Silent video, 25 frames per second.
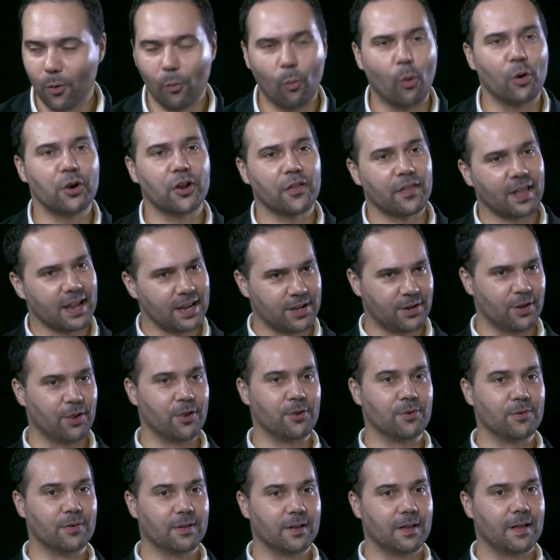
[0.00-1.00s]
What
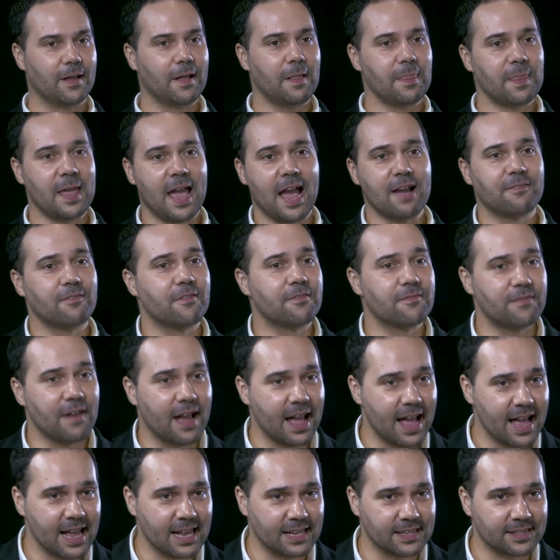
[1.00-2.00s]
do? They have
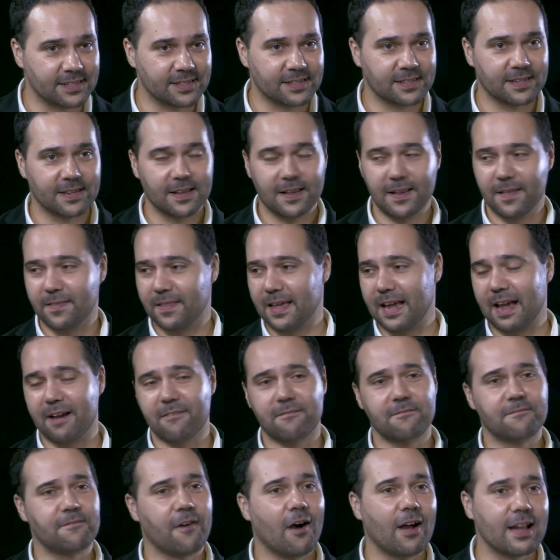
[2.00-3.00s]
affairs. They
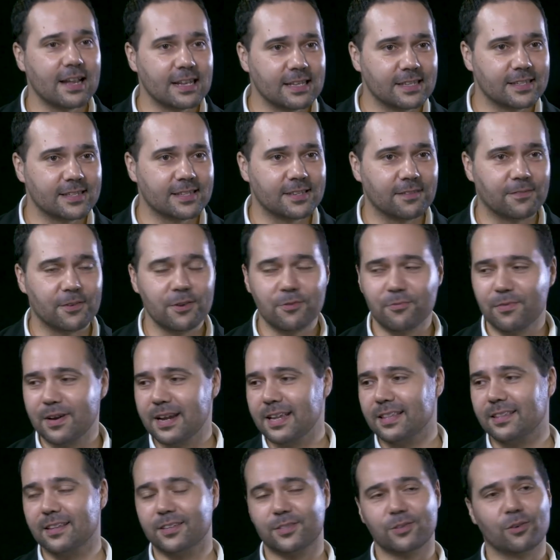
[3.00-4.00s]
have fights. If you
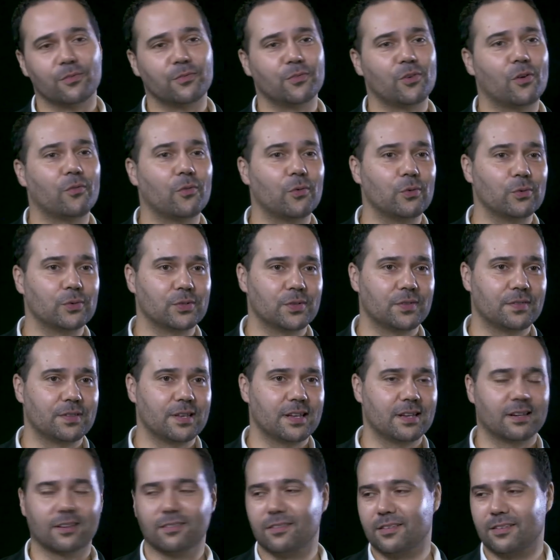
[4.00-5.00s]
read the sort of novels of
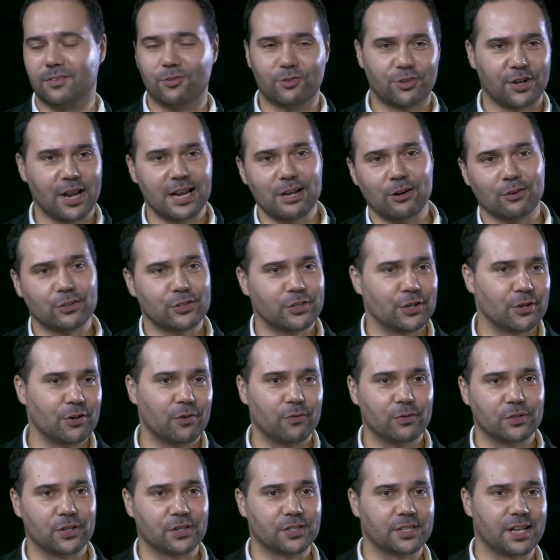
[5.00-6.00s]
the, you know, the Jane Austen
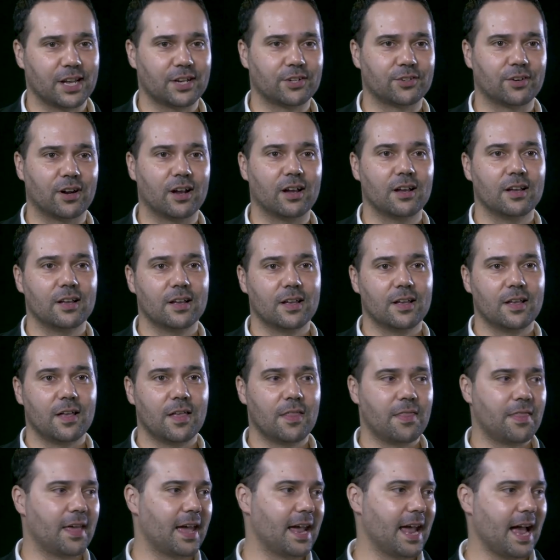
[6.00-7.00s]
novels, etc.,
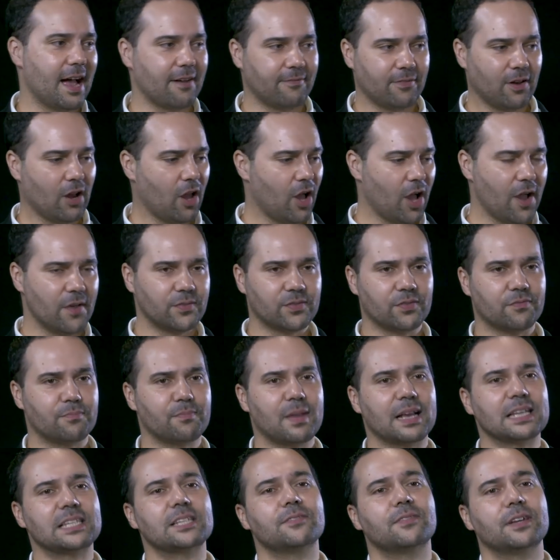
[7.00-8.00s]
they have lives of
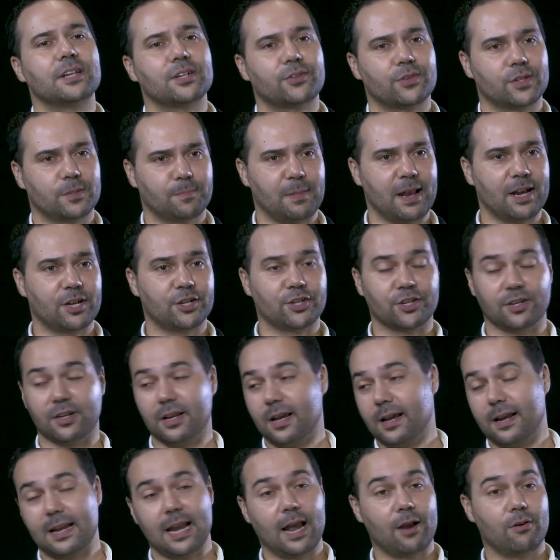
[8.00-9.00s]
massive introspection.
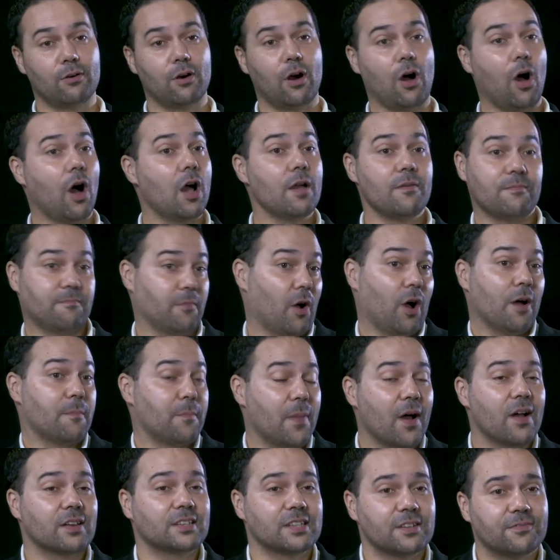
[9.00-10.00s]
Now, I
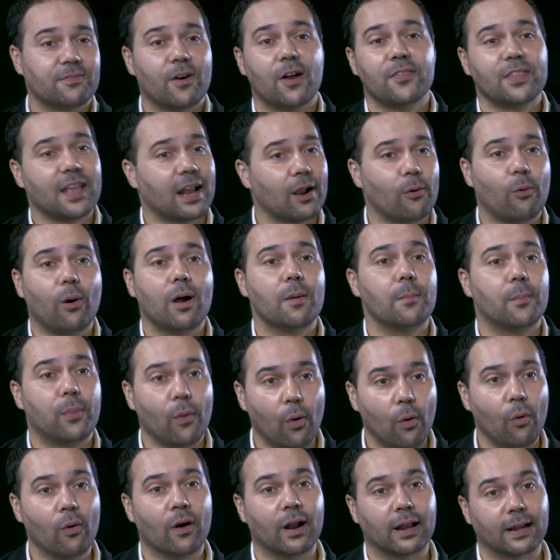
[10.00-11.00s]
personally find that quite
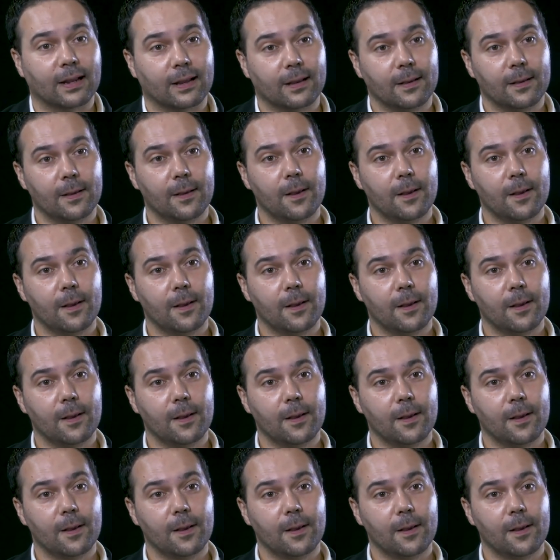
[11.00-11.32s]
boring.